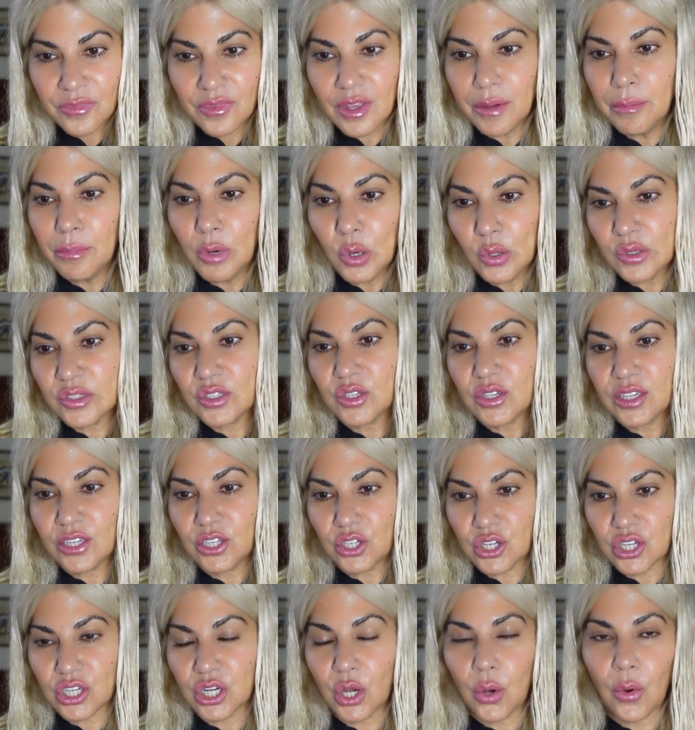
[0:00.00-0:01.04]
The most you can
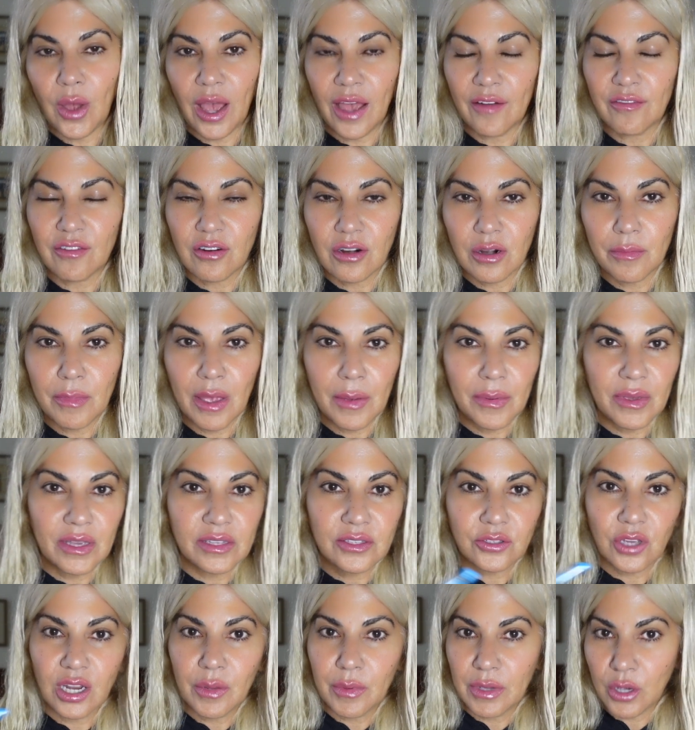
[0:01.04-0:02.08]
show ever, maybe
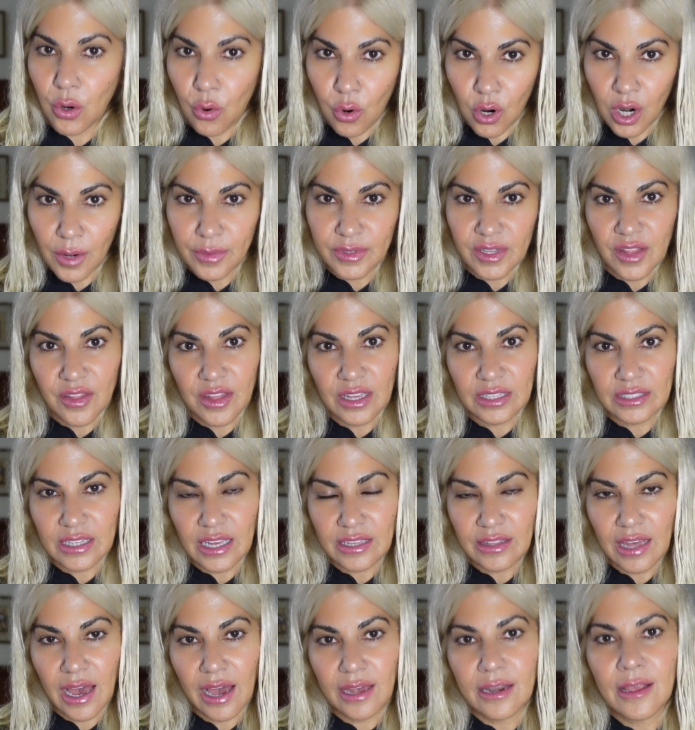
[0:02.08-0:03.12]
it's going to be orbs and things
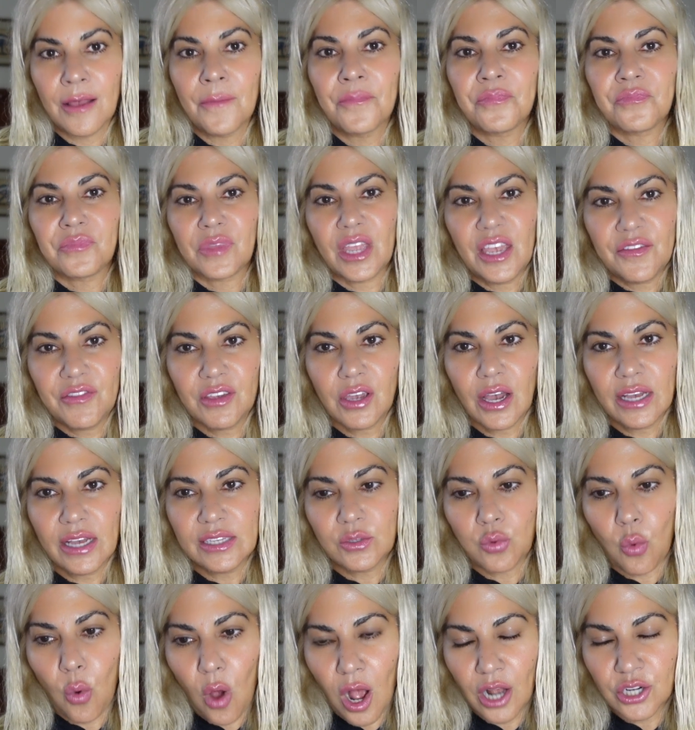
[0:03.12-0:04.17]
like that. If you
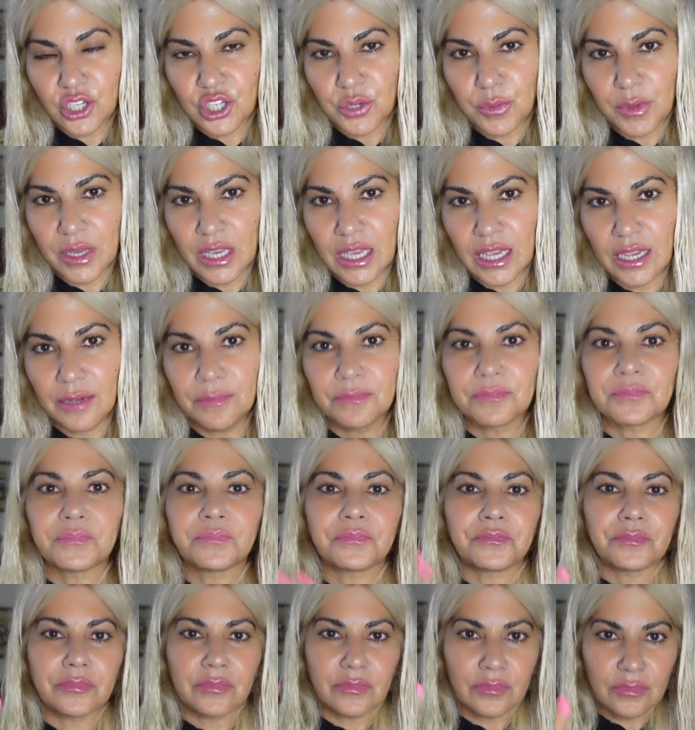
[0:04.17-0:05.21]
guys watch me
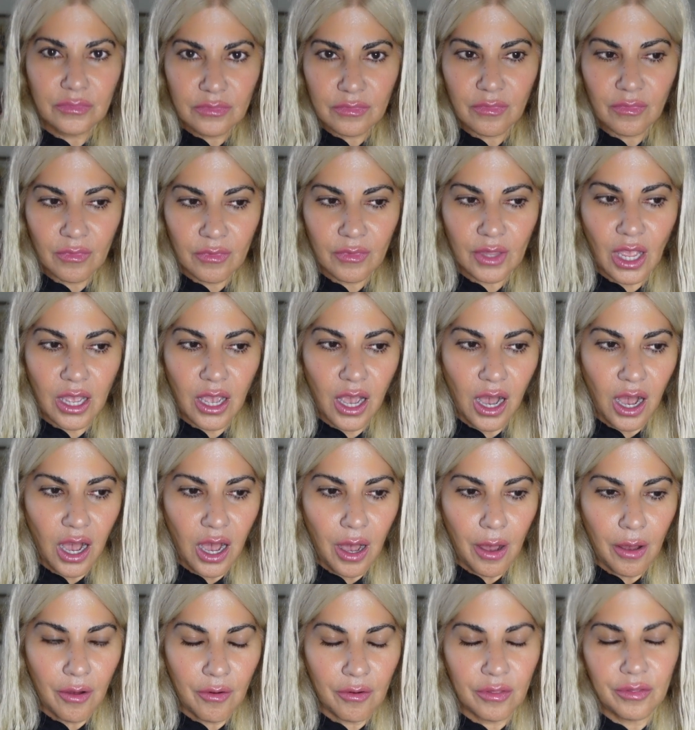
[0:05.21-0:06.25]

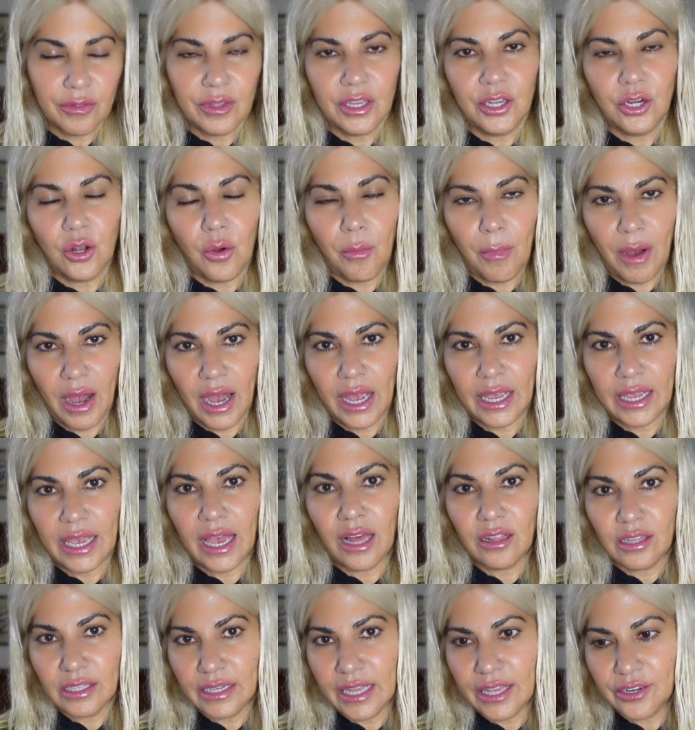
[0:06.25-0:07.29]
uh, you know, my
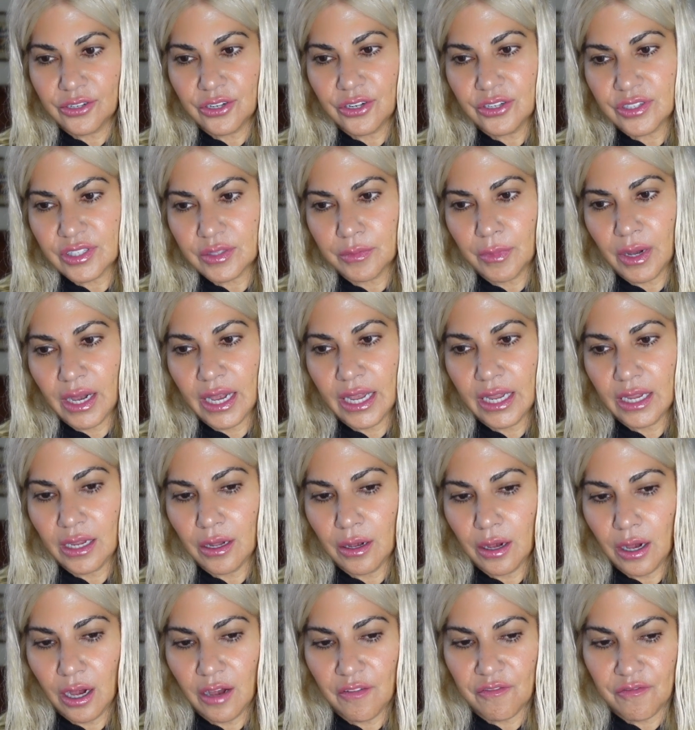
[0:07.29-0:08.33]
Ellienators, my,
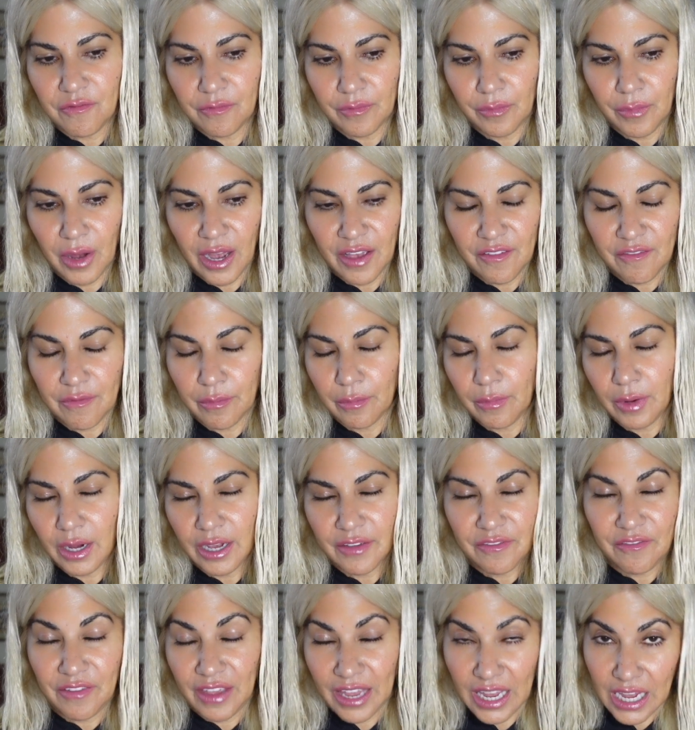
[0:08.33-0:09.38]
uh, my, my
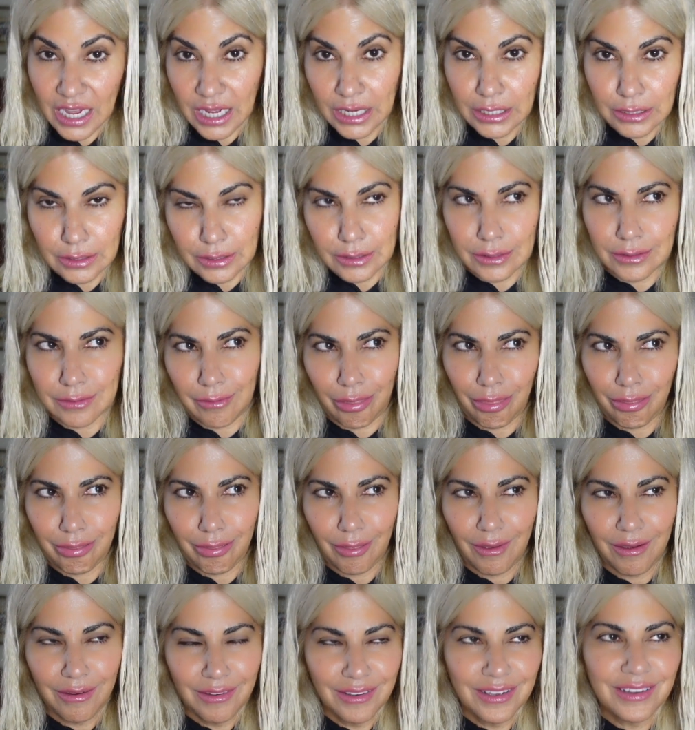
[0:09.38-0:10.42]
fans,
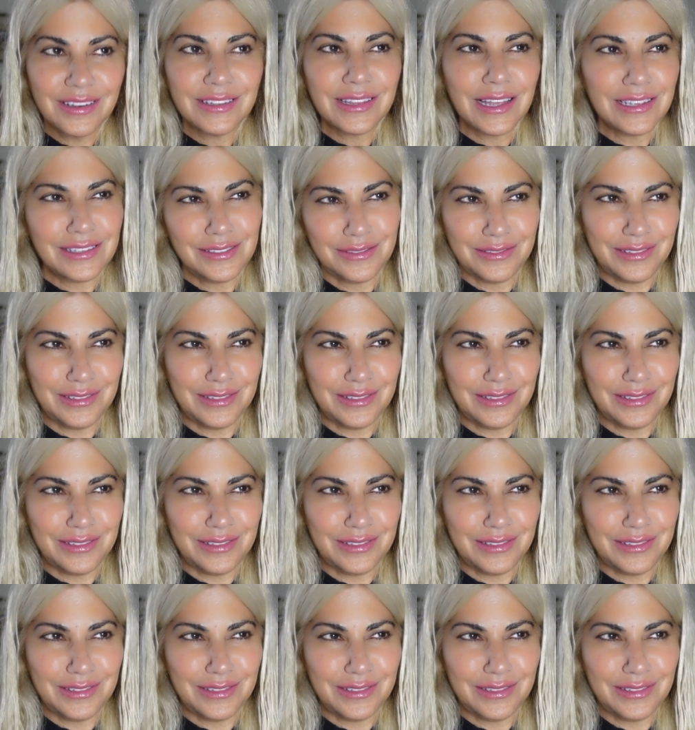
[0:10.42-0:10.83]
that's,